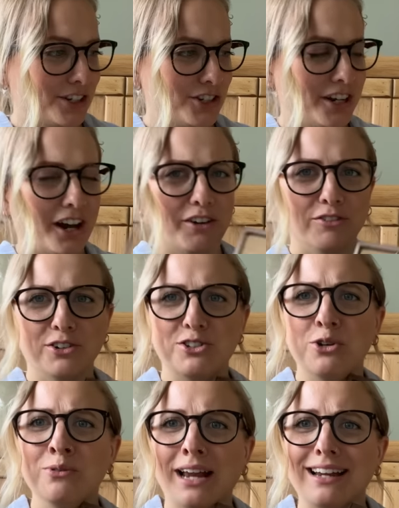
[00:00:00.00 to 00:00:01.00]
she got it for
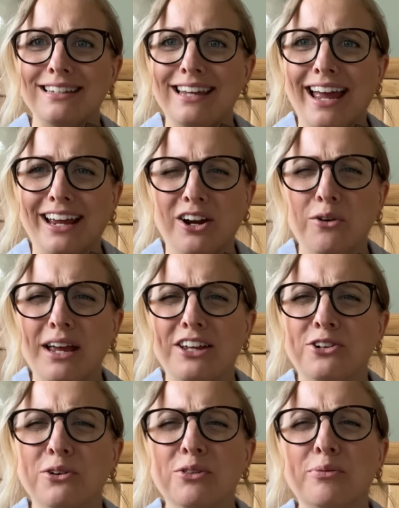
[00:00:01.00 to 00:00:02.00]
$2.98. Okay,
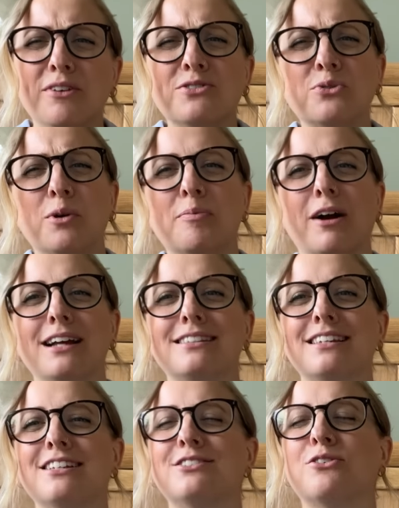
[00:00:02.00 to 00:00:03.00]
your thrift store
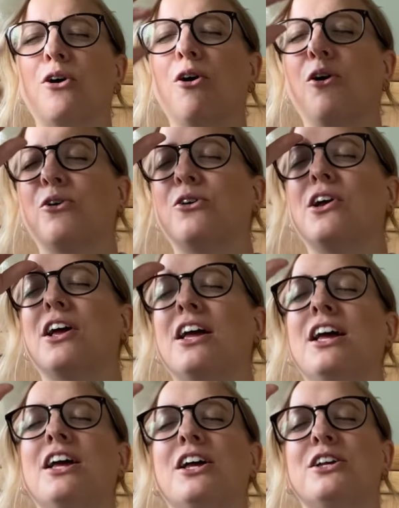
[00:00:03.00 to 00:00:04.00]
prices are
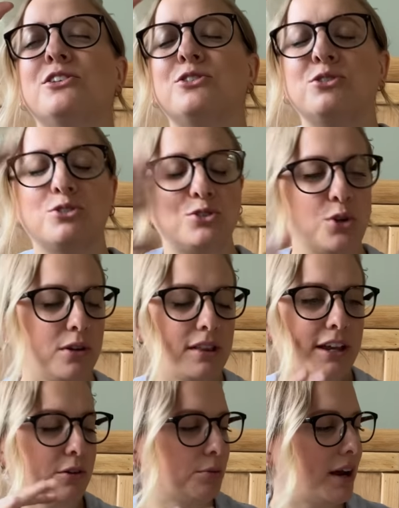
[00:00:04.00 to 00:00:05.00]
so,
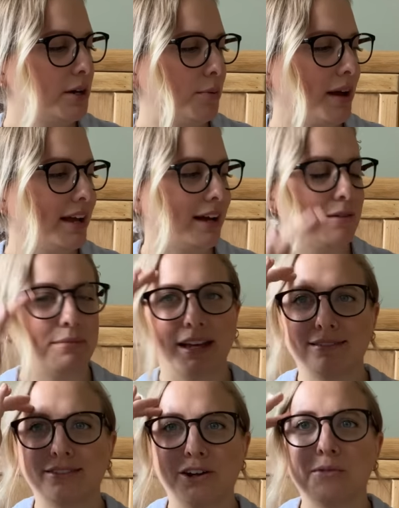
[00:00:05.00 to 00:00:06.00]
like right away, I'm
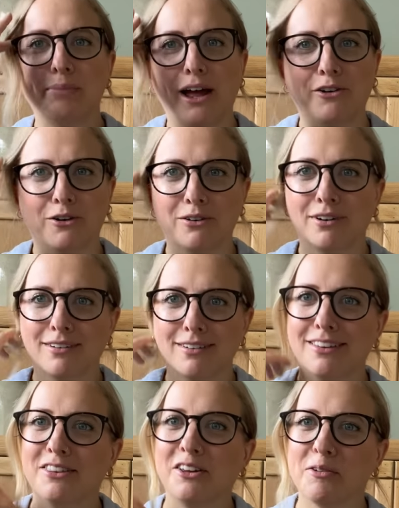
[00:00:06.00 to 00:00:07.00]
like, they're better.
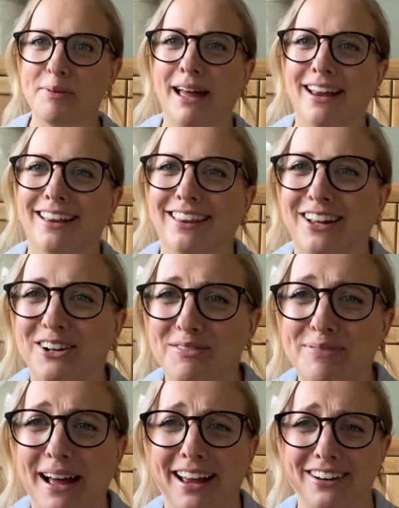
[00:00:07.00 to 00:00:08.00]
They're
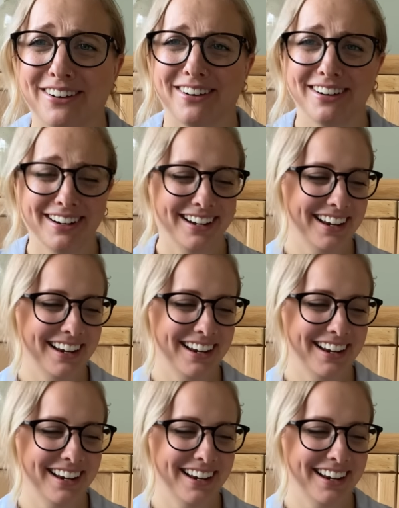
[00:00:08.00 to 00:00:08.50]
better.